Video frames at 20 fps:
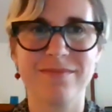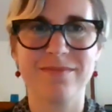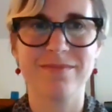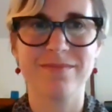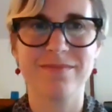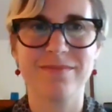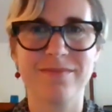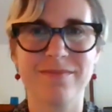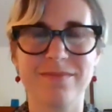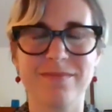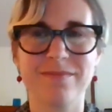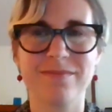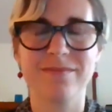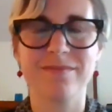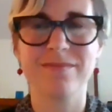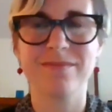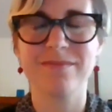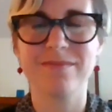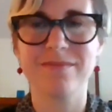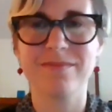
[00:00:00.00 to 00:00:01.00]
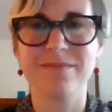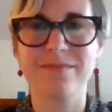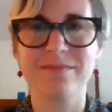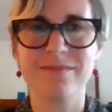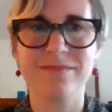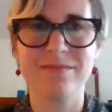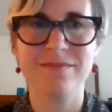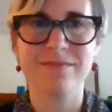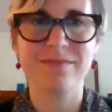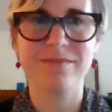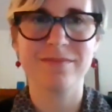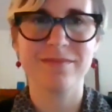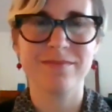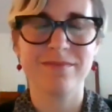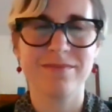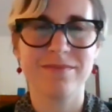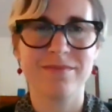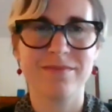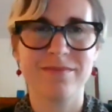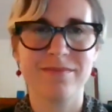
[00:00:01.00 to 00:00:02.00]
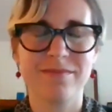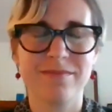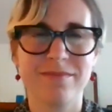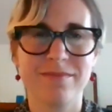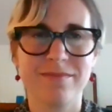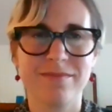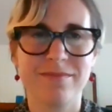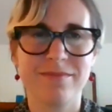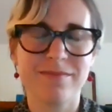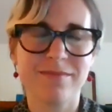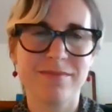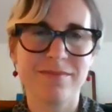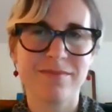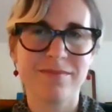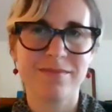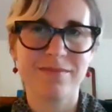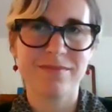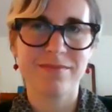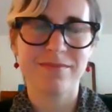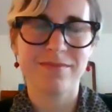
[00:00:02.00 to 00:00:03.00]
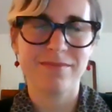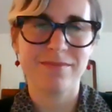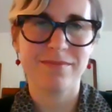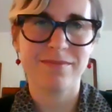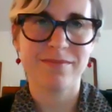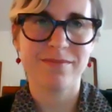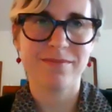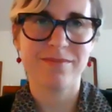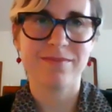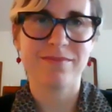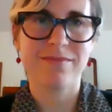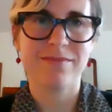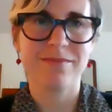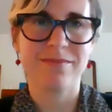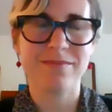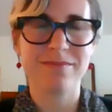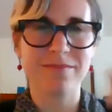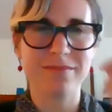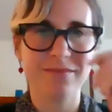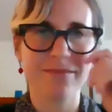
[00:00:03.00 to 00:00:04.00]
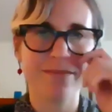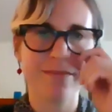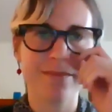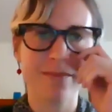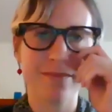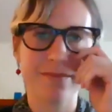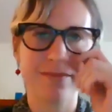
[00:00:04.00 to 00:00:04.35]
[no speech]